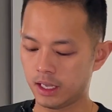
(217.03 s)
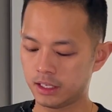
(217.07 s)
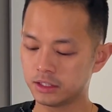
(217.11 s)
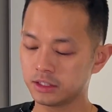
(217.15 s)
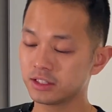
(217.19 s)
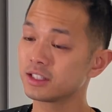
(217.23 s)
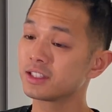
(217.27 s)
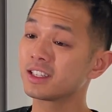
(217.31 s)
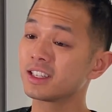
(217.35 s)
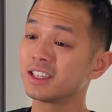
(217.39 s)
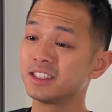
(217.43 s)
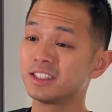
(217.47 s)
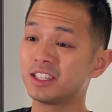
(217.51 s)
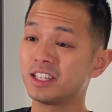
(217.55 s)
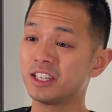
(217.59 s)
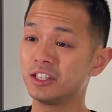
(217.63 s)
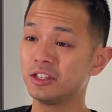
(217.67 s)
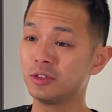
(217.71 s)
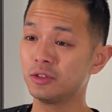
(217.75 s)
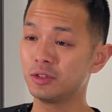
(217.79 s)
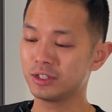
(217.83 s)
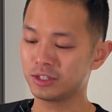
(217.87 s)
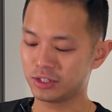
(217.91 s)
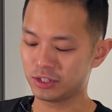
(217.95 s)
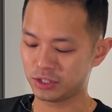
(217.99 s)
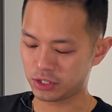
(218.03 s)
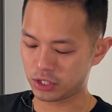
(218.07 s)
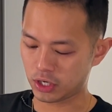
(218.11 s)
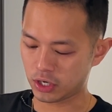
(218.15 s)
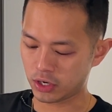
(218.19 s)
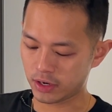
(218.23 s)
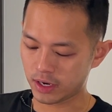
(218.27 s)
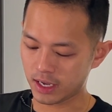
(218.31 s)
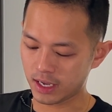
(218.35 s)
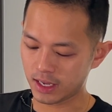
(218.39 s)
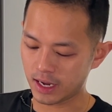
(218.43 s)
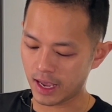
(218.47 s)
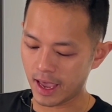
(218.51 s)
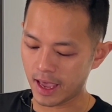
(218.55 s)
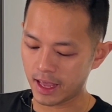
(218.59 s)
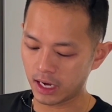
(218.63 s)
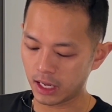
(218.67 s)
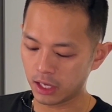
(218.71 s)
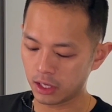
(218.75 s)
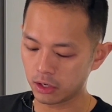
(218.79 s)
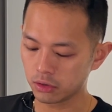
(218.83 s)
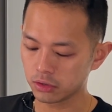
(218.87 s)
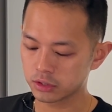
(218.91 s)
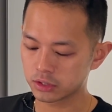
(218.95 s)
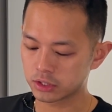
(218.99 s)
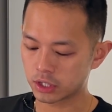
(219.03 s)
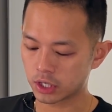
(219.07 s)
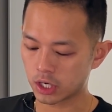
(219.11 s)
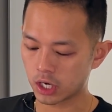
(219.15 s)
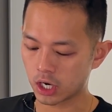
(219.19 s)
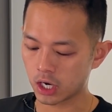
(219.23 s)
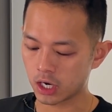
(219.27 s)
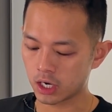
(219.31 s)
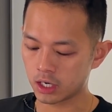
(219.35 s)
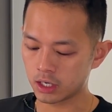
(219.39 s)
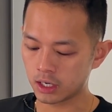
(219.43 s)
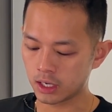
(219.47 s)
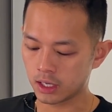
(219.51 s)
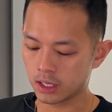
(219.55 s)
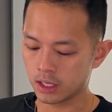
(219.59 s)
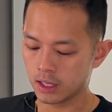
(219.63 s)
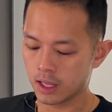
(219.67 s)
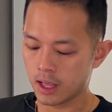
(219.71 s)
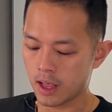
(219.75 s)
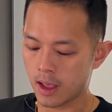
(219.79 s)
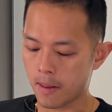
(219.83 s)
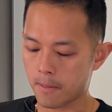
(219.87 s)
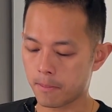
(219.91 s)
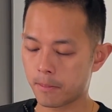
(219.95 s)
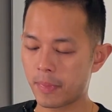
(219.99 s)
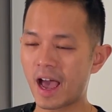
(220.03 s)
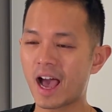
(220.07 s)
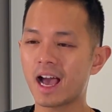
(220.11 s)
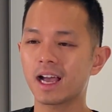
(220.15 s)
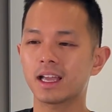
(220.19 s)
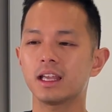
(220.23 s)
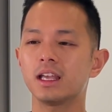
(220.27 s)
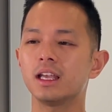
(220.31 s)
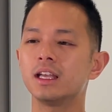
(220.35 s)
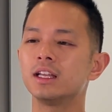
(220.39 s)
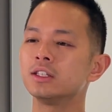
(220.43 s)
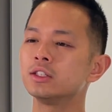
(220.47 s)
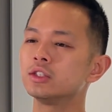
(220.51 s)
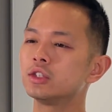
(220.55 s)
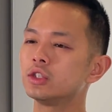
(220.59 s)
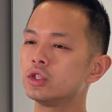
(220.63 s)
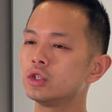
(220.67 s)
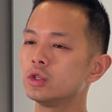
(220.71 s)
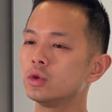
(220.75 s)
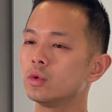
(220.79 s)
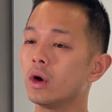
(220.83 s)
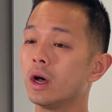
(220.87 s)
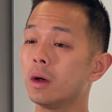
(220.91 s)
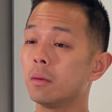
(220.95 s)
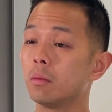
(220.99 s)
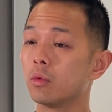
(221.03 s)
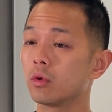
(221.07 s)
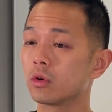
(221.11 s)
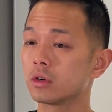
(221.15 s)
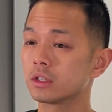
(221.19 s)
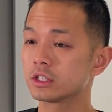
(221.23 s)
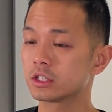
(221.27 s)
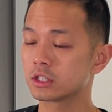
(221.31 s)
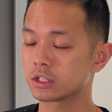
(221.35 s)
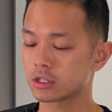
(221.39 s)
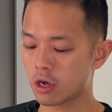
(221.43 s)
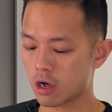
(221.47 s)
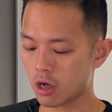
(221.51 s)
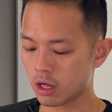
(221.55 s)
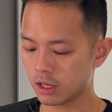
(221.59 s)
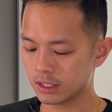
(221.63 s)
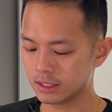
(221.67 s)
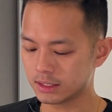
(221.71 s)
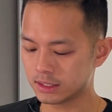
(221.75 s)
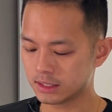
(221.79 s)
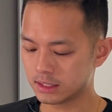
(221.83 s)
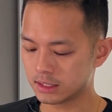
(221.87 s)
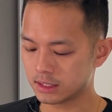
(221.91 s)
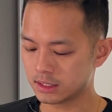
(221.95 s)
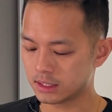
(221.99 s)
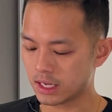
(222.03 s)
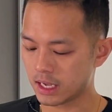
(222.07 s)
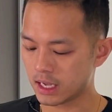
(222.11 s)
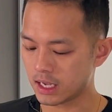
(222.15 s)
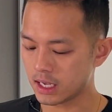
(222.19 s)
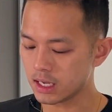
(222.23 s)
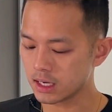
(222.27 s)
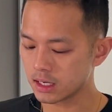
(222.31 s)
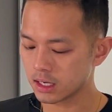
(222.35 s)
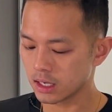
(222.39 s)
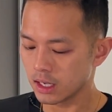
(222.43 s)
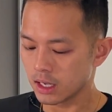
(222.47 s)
And just continue to stir it and it'll turn back into a more solid state.